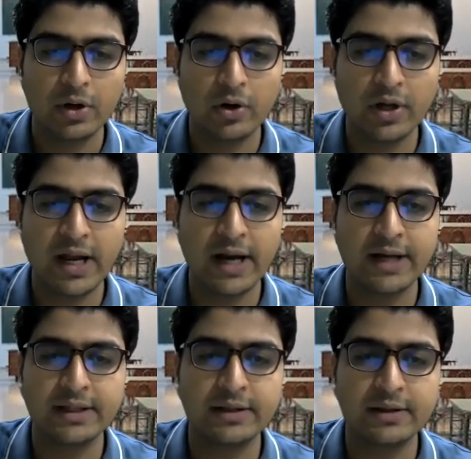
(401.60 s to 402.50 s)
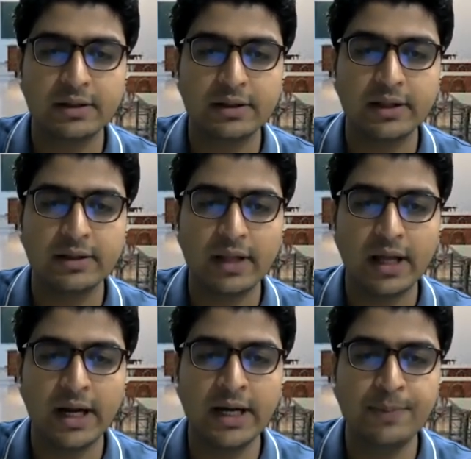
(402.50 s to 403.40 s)
Okay, and this
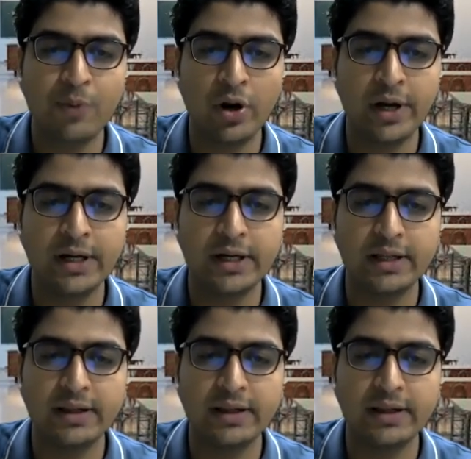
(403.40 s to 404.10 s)
end point